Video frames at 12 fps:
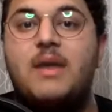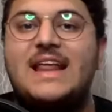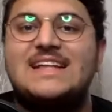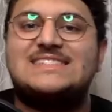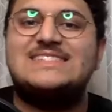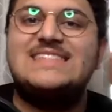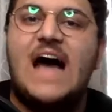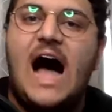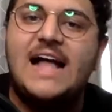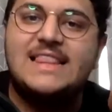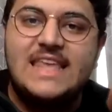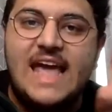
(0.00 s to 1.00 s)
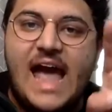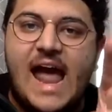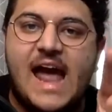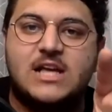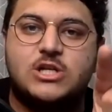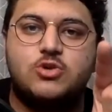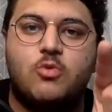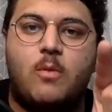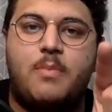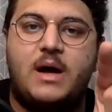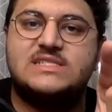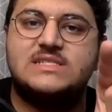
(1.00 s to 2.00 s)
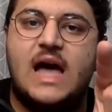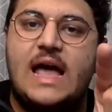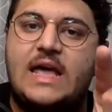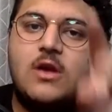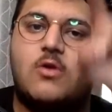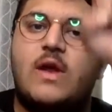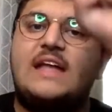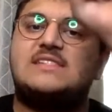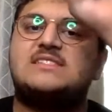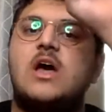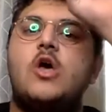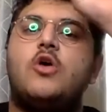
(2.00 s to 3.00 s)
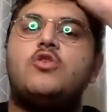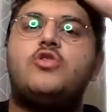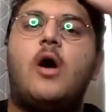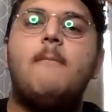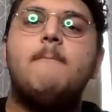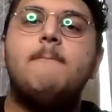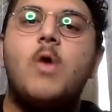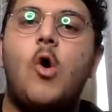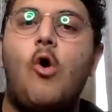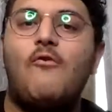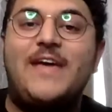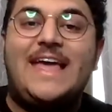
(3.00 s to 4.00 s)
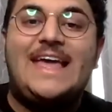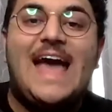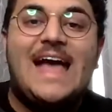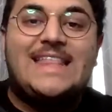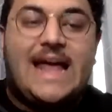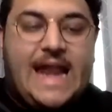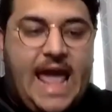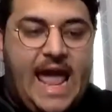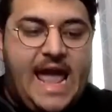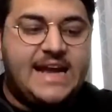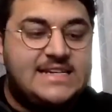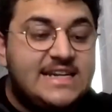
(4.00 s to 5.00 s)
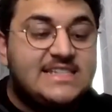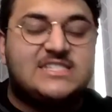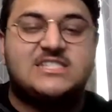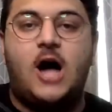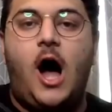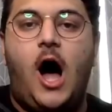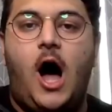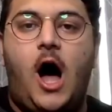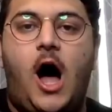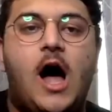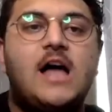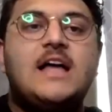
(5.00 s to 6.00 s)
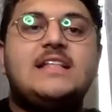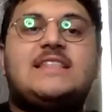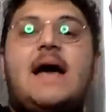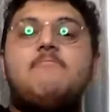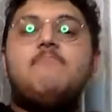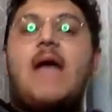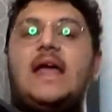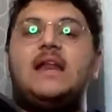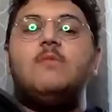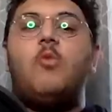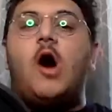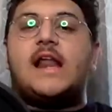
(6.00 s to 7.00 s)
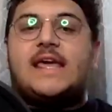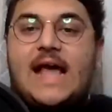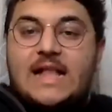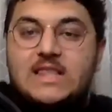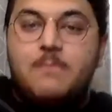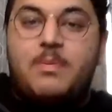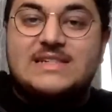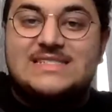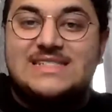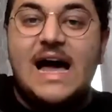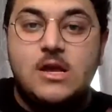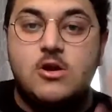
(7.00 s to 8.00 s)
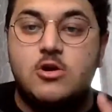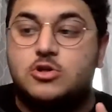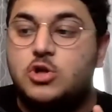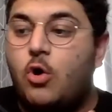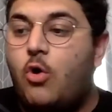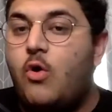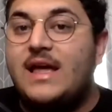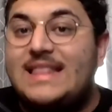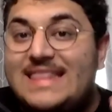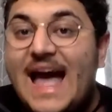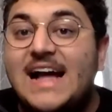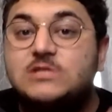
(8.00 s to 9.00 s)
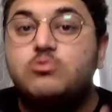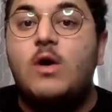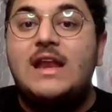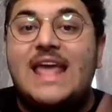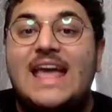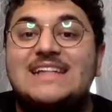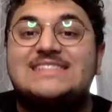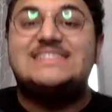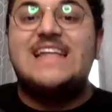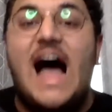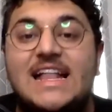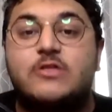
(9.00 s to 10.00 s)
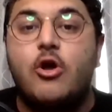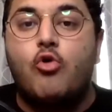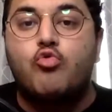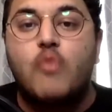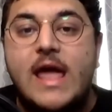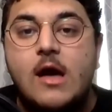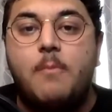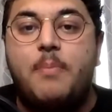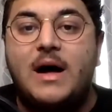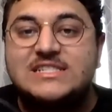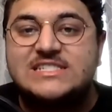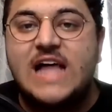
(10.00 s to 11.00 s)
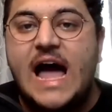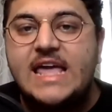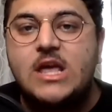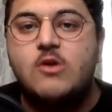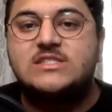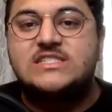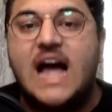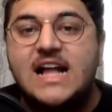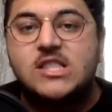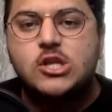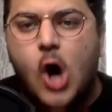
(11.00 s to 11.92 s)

but it's not the actual Buzz Lightyear. It's the movie that Andy saw that made him want to get the Buzz Lightyear toy. That's what... It's not the real Buzz Lightyear. It's not the